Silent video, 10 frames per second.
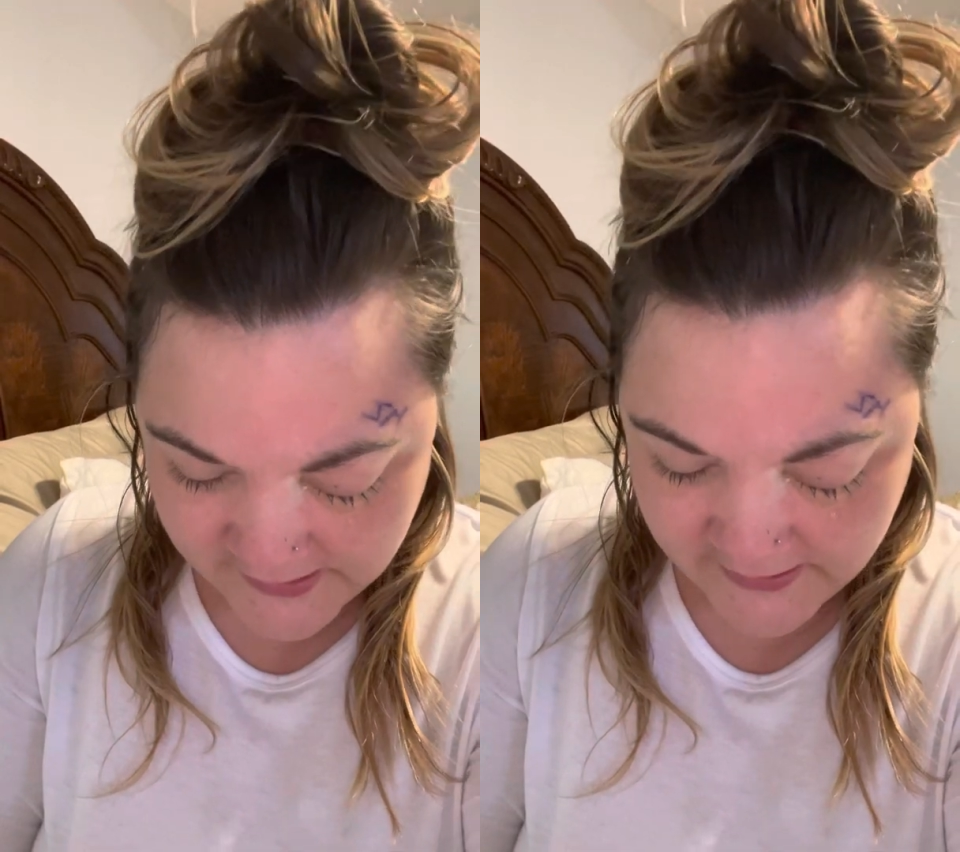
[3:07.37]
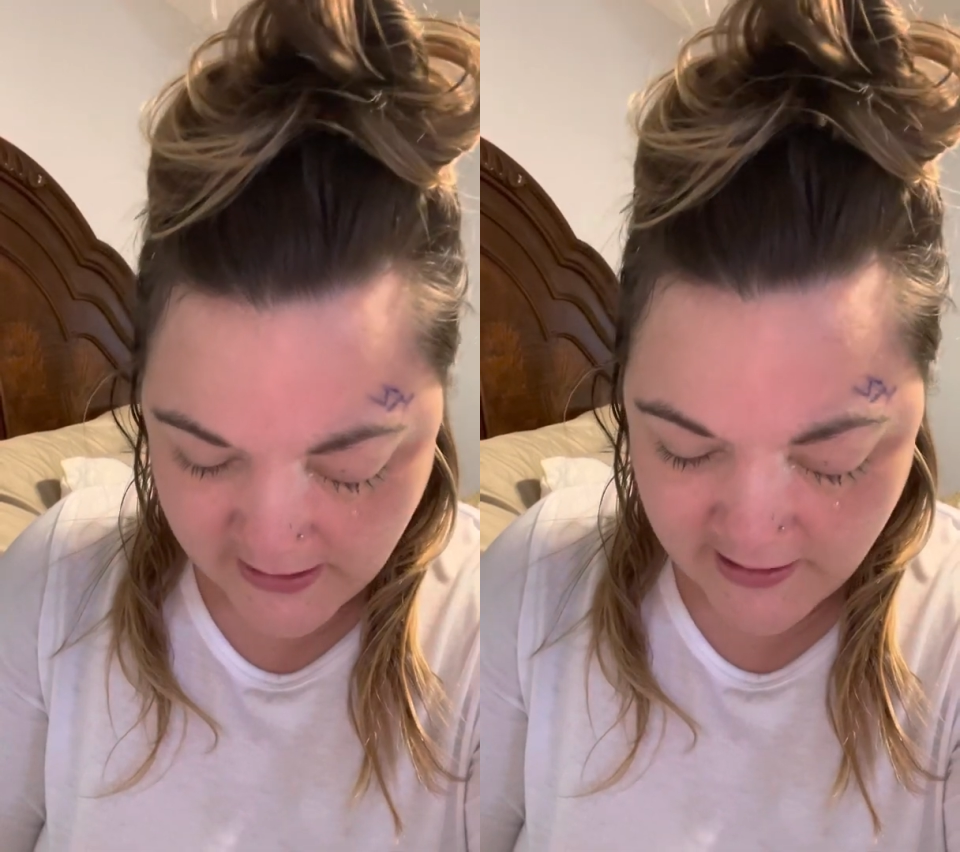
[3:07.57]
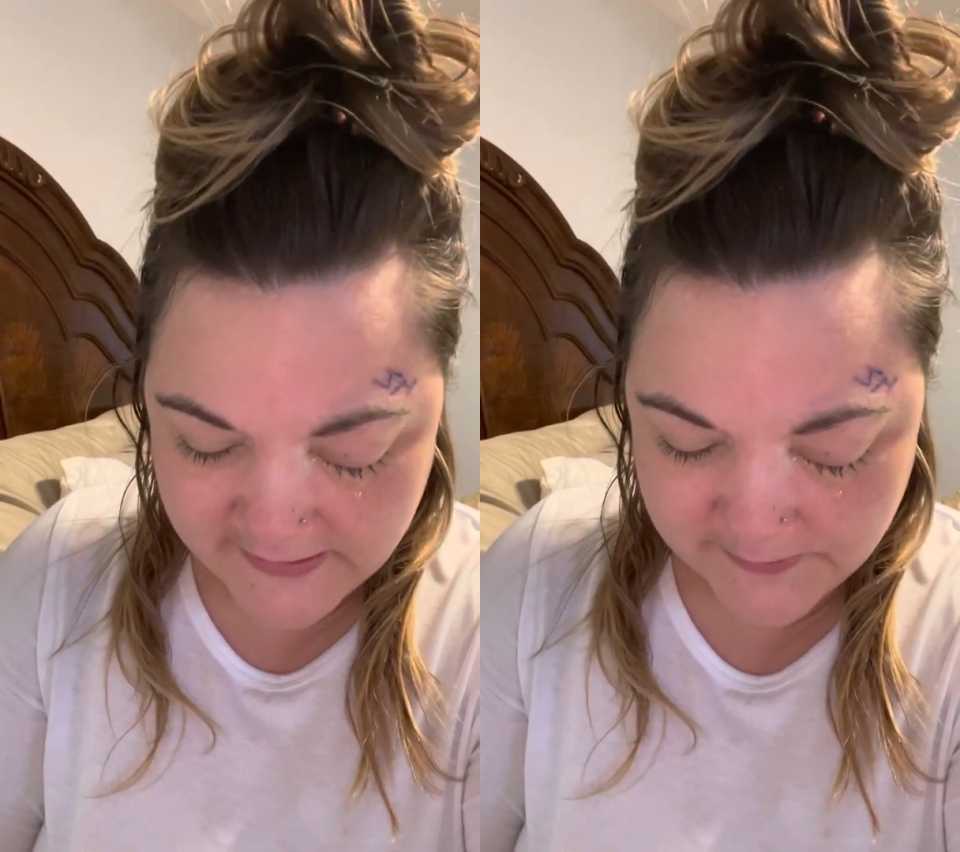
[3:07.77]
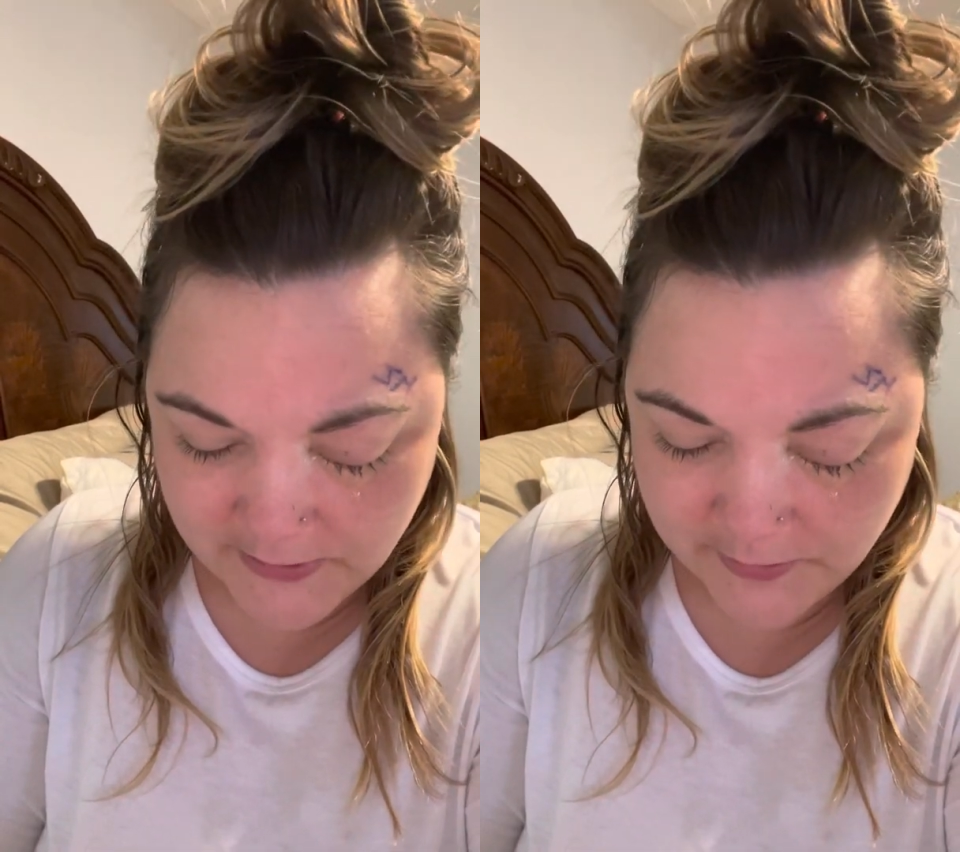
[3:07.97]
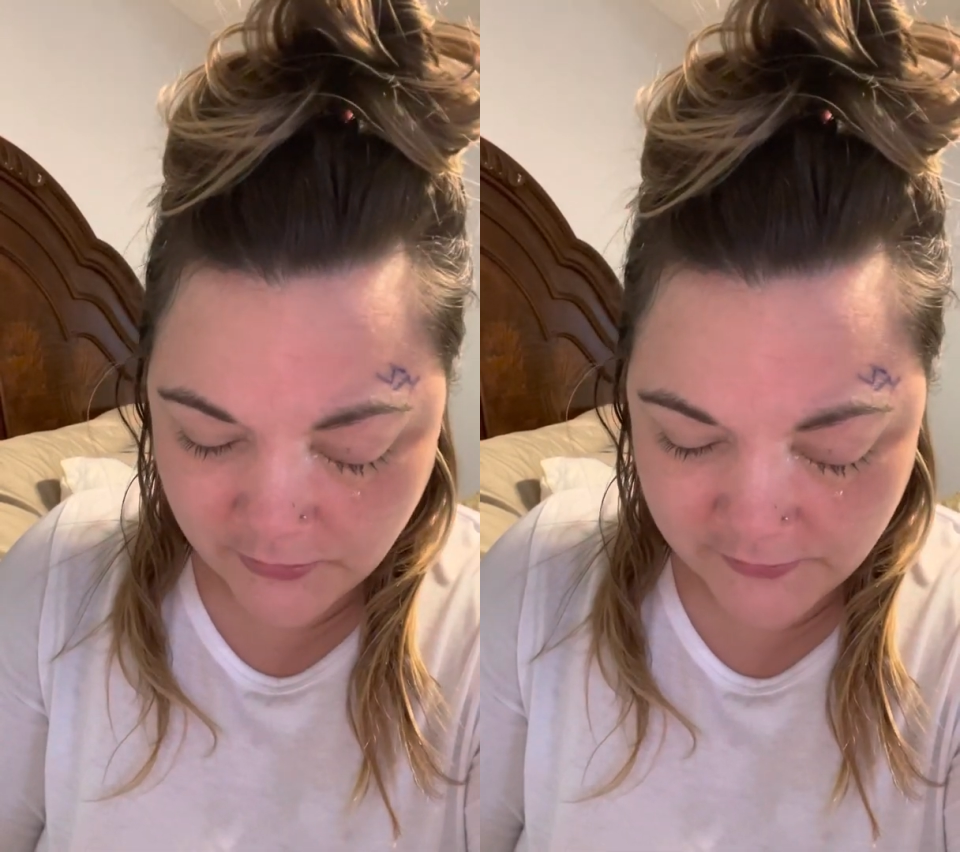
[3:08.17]
a gas
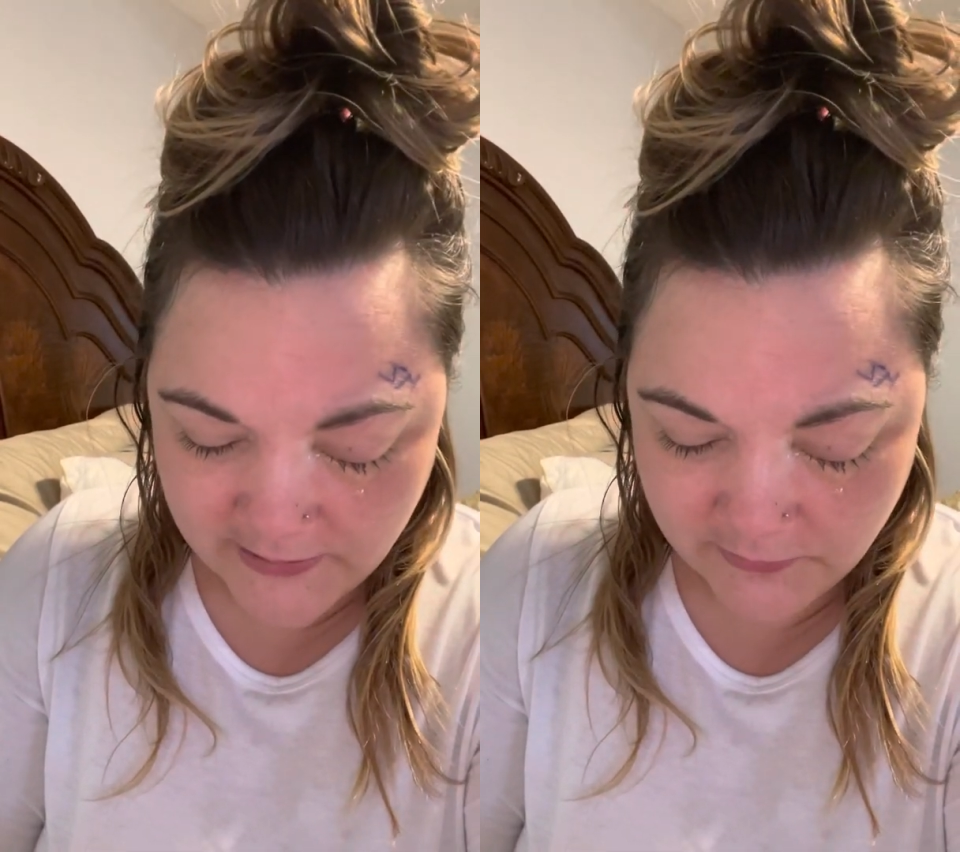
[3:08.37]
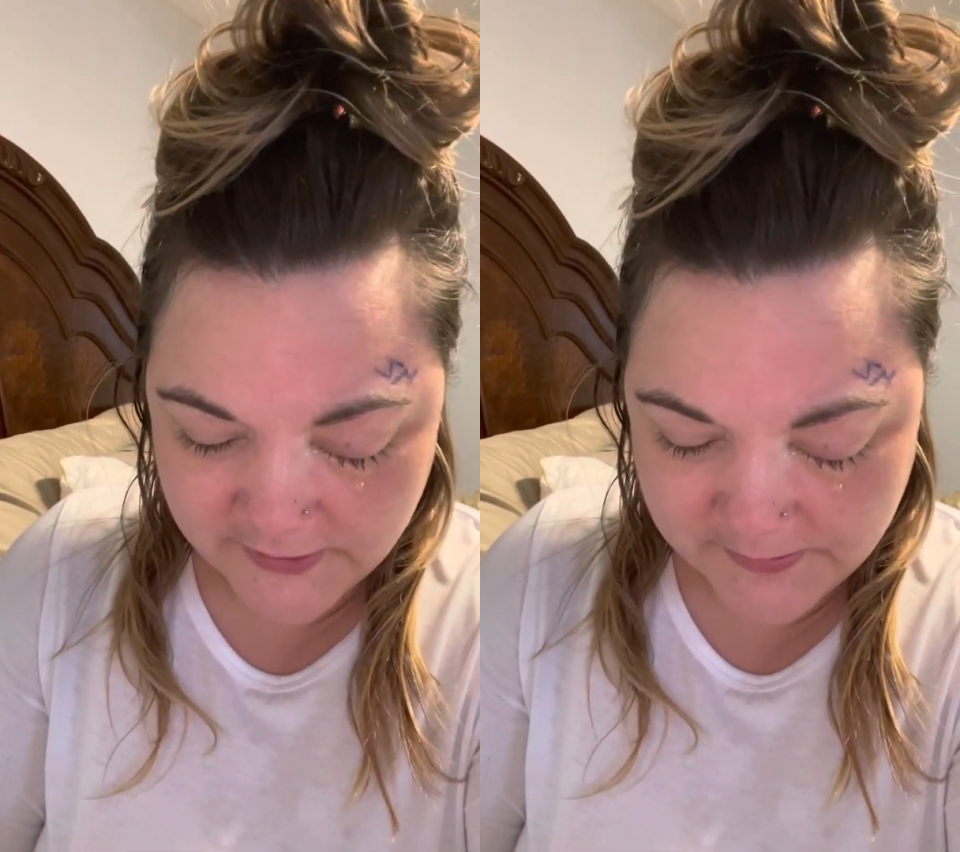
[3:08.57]
bubble that was